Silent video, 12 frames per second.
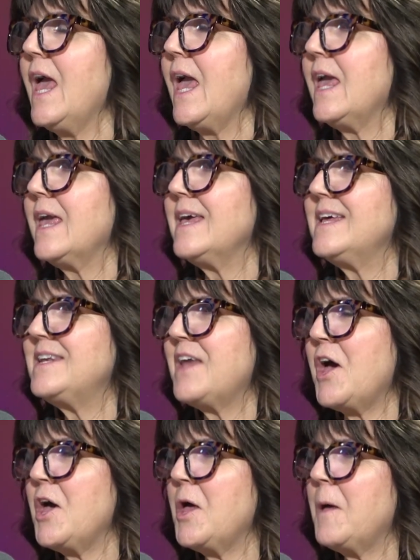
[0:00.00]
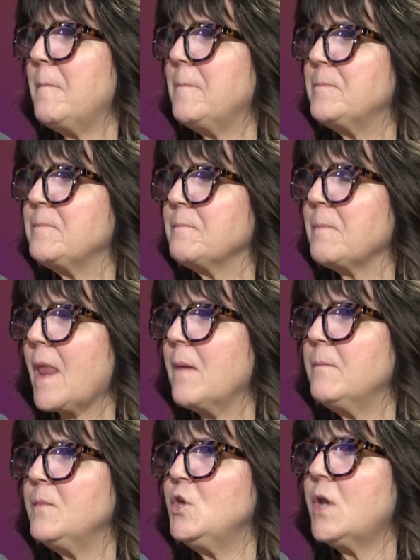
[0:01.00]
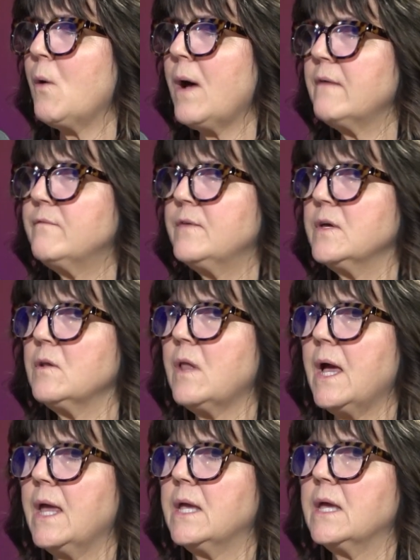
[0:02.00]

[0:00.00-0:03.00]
And, you know, I feel like